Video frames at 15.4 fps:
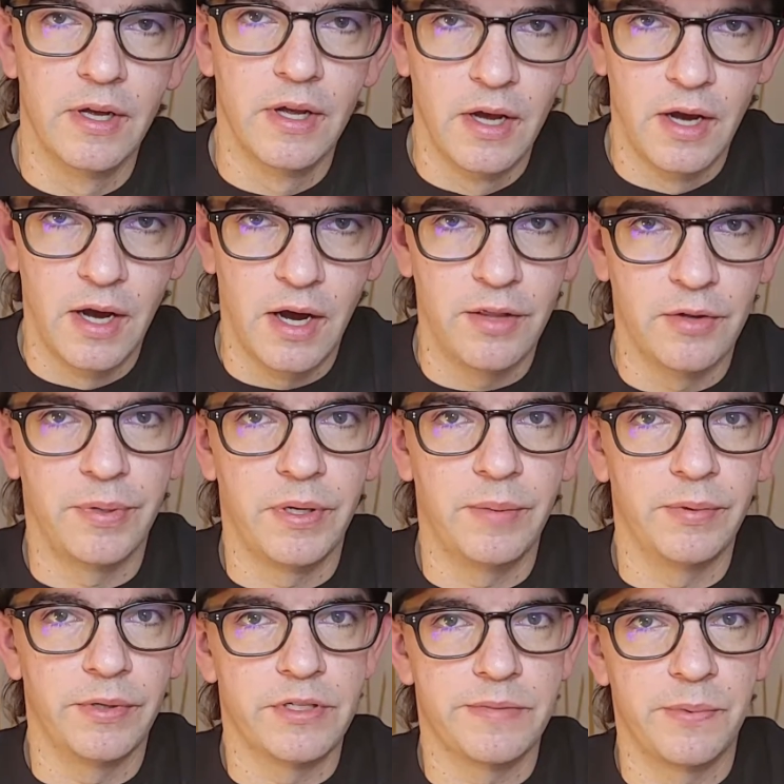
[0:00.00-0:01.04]
other people
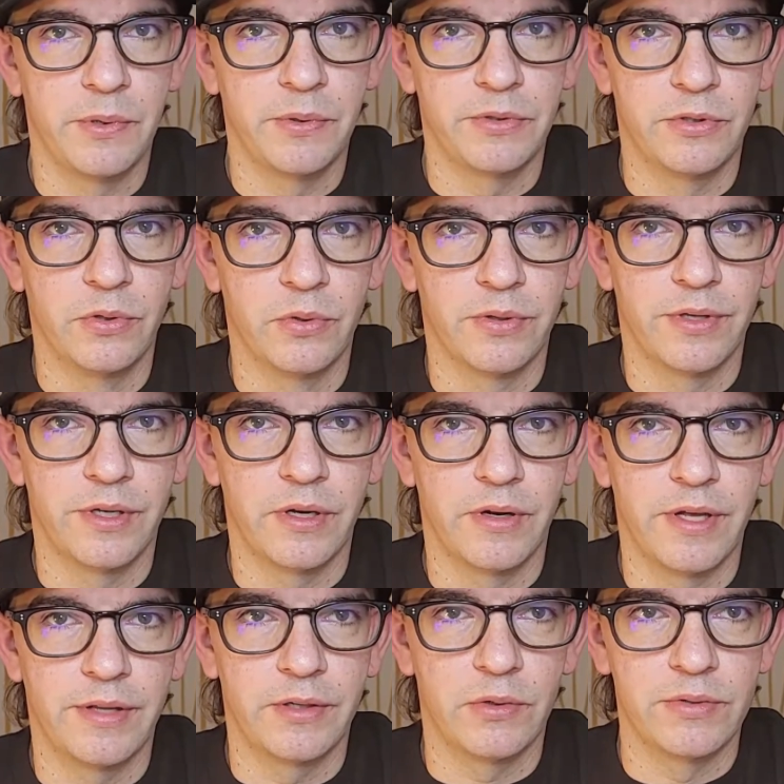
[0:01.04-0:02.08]
I spoke to who were there,
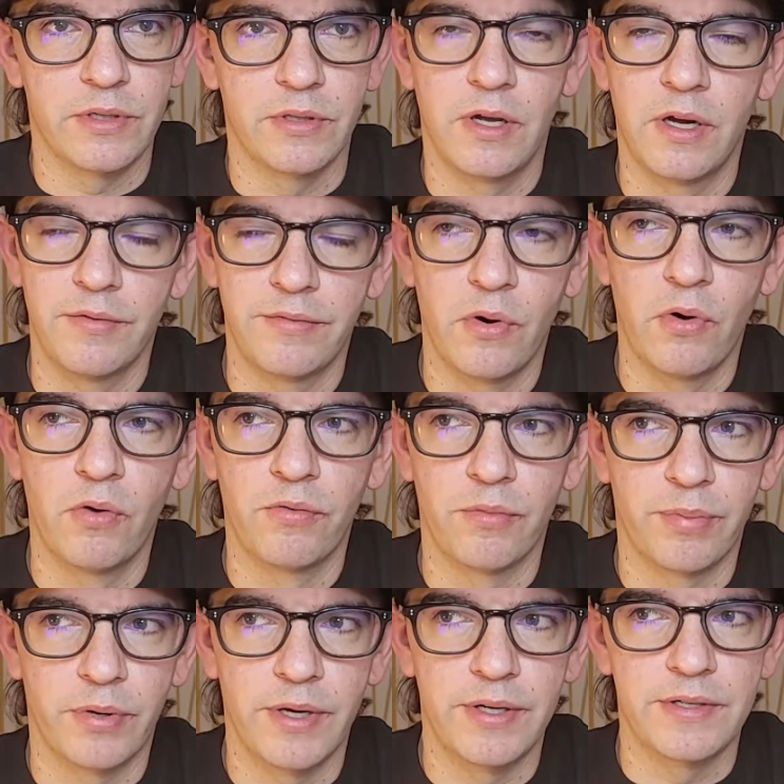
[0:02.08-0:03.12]
that there was a lot of
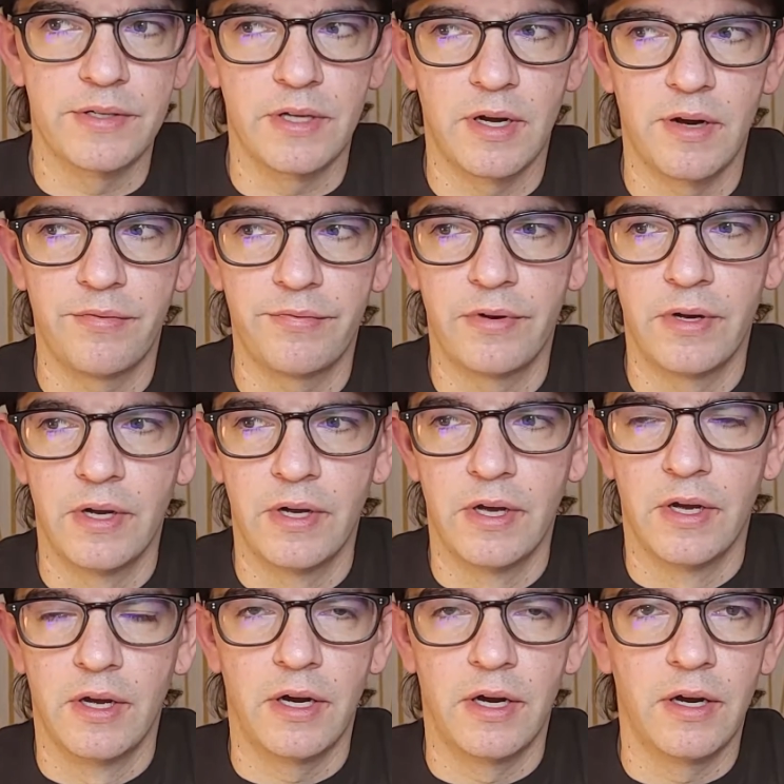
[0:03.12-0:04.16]
overpriced stuff
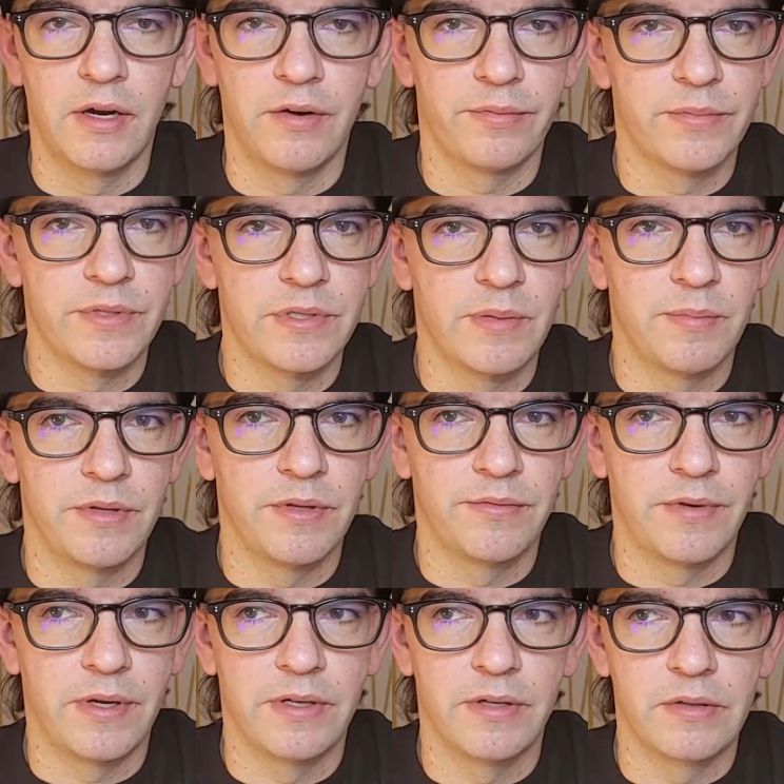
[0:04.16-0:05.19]
from some of the
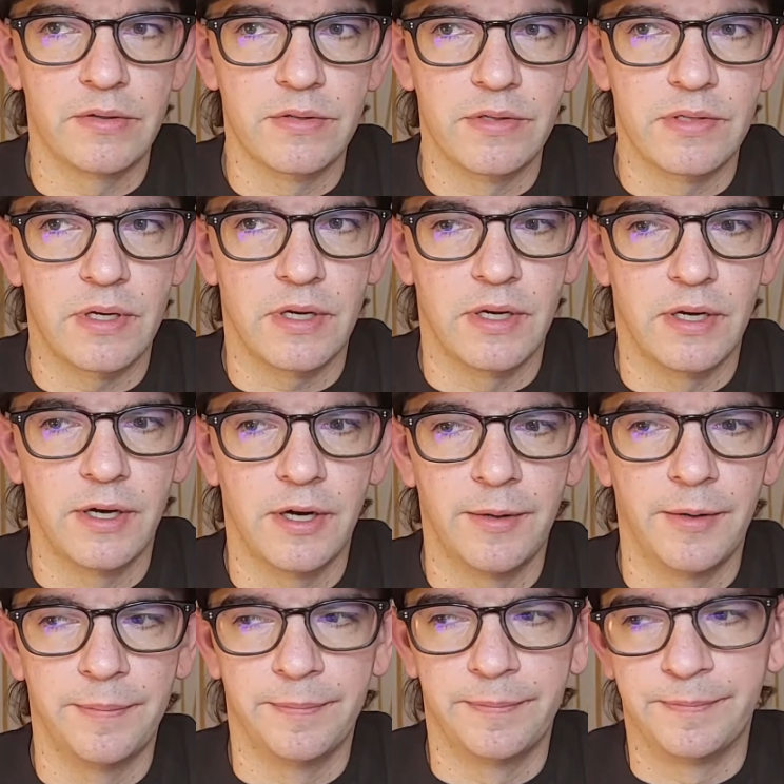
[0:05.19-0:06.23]
vendors.
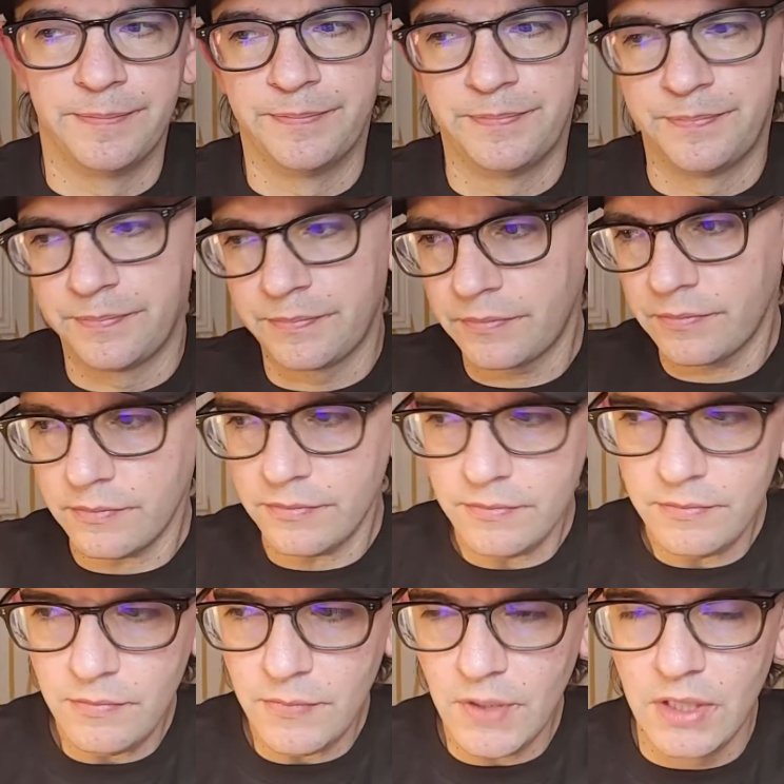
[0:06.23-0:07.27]
You
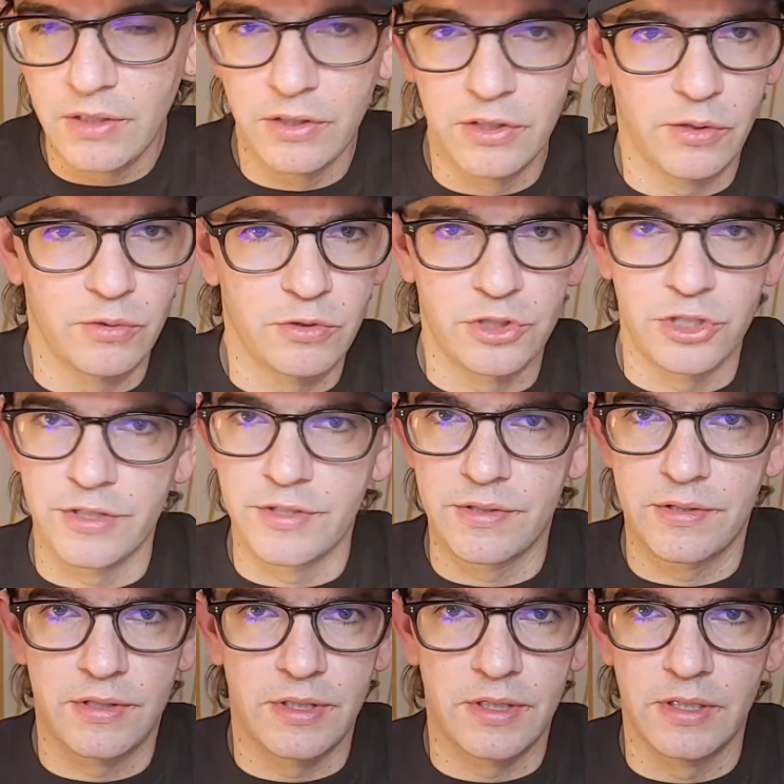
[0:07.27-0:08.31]
know,
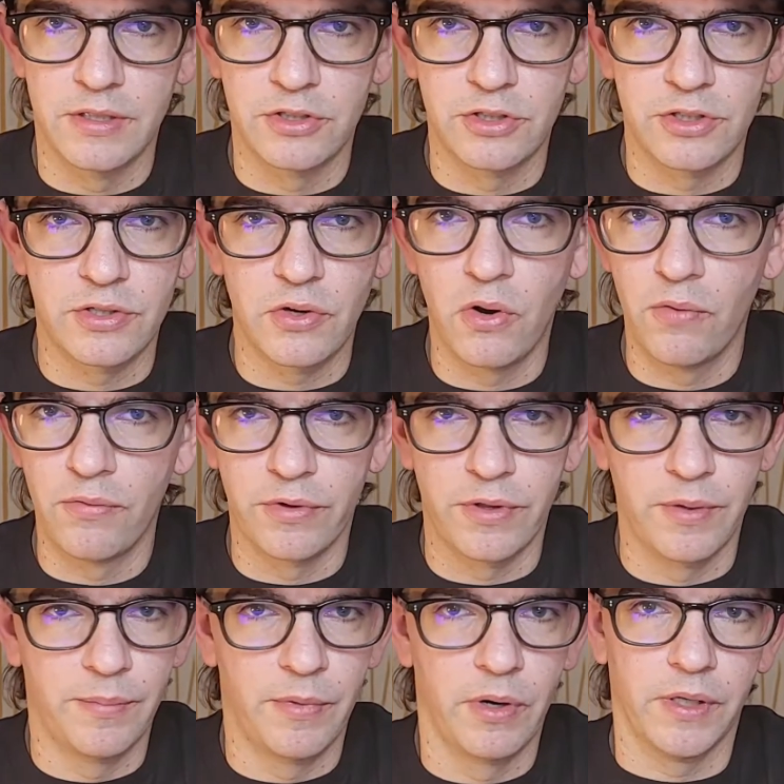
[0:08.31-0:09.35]
just over the
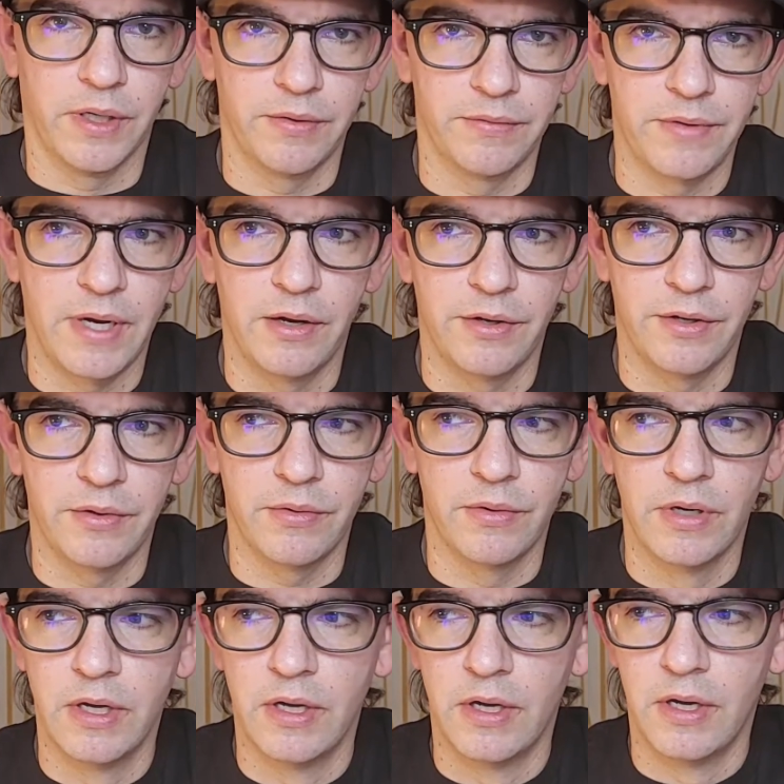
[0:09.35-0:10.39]
market value.
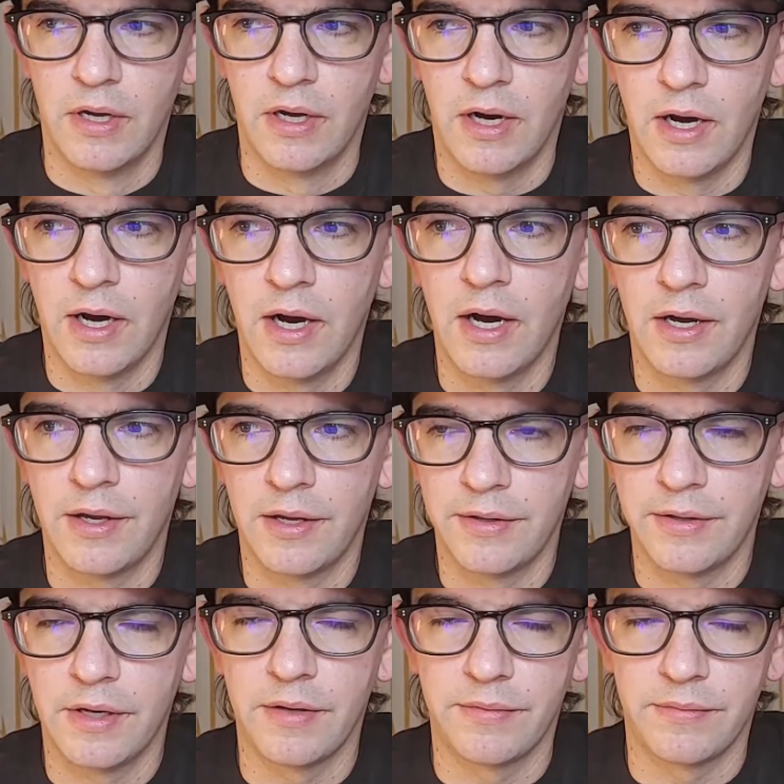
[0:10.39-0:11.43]

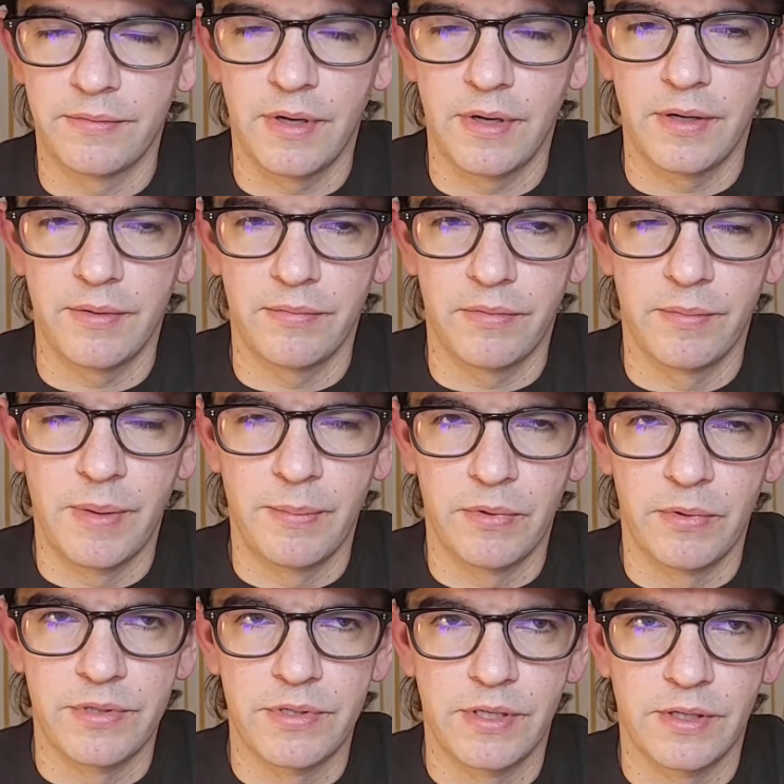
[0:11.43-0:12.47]
I remember
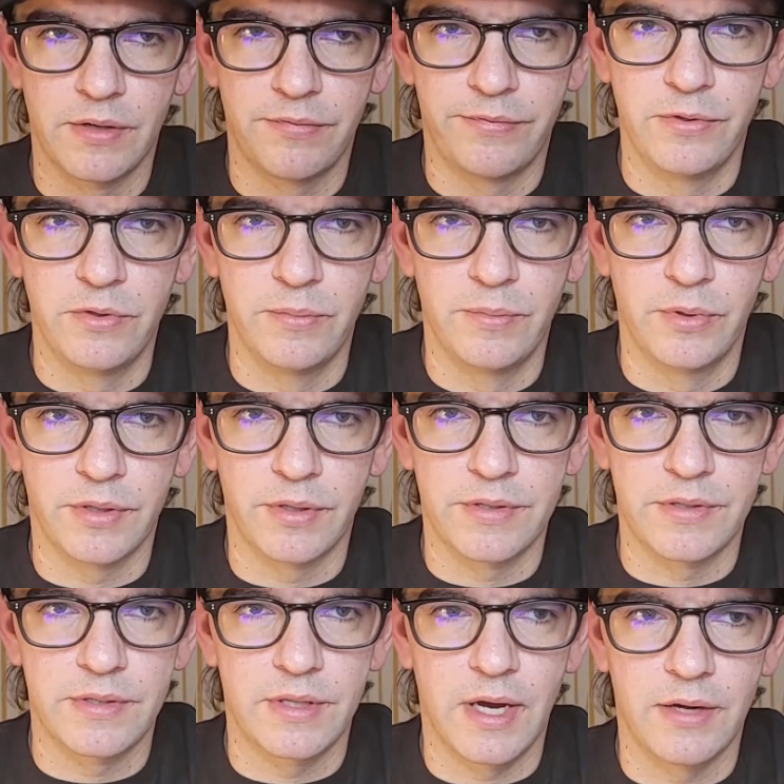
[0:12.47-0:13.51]
seeing a few books
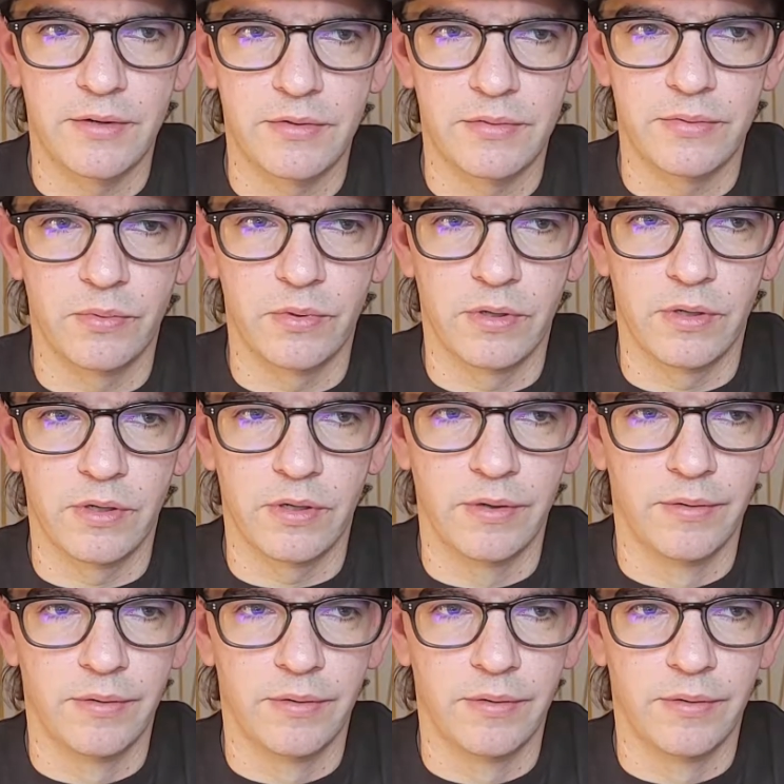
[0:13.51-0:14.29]
that were,